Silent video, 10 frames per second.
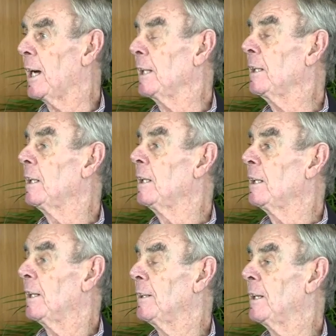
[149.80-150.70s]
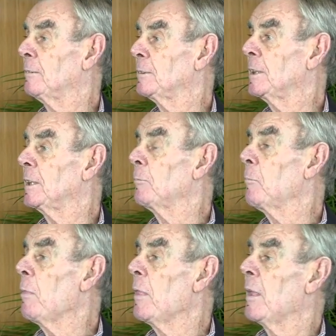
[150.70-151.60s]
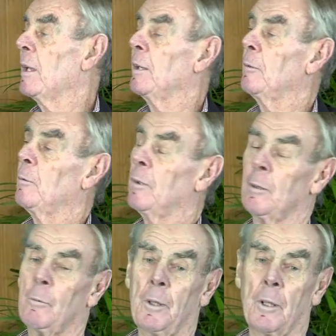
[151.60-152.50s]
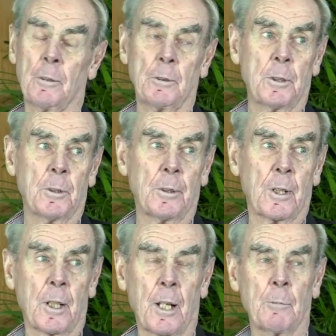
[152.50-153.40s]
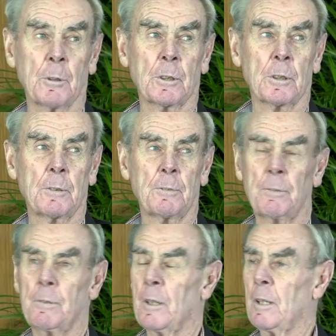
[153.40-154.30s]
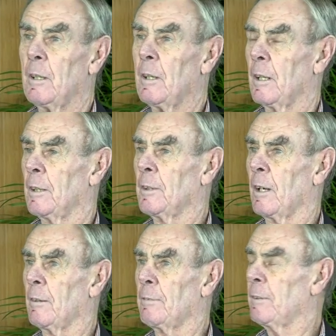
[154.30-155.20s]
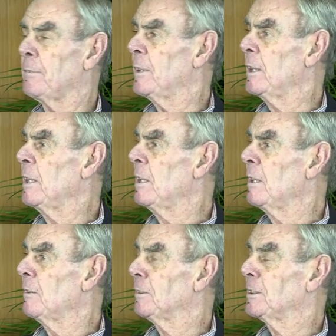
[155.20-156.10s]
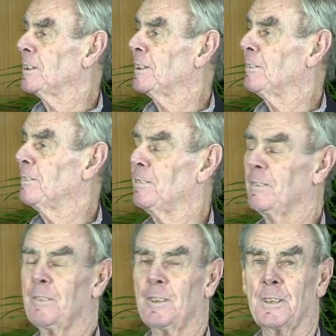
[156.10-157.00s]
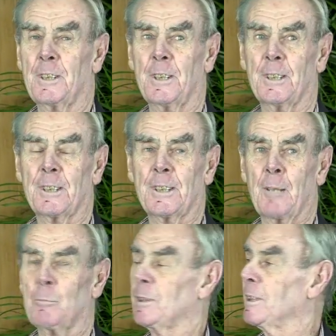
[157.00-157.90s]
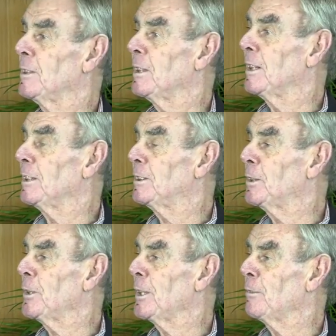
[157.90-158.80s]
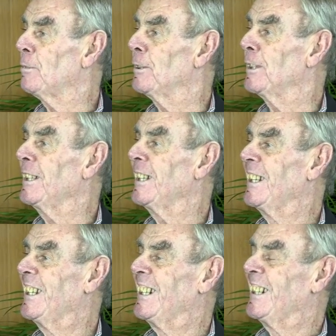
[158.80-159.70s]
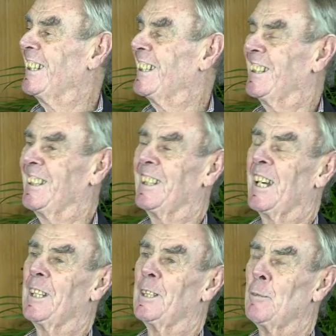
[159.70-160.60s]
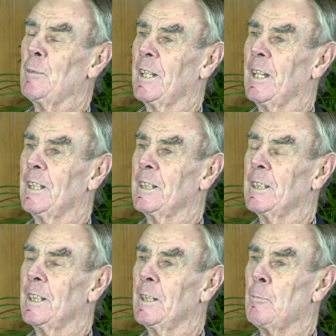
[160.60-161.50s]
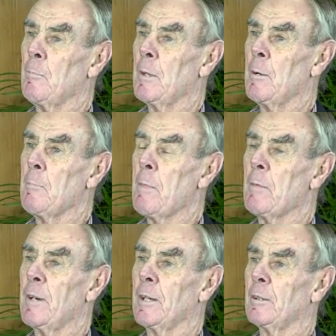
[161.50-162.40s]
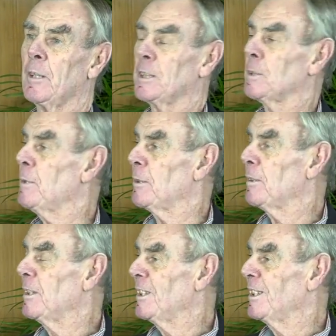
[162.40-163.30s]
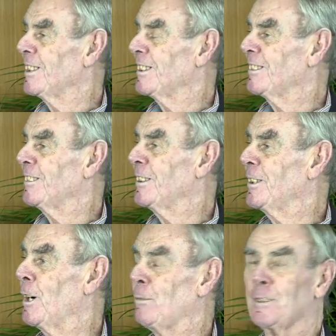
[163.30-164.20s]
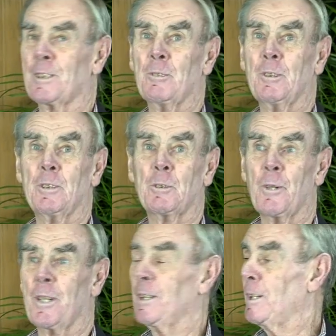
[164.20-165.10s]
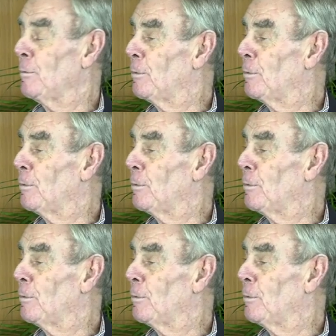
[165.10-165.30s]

gate, and that was it. And uh, when I joined the club, it was $1.50 was the first year subs and the joining fee. And A.D. McKenzie and um, Frank Rice Smith were in the office, and we just went in there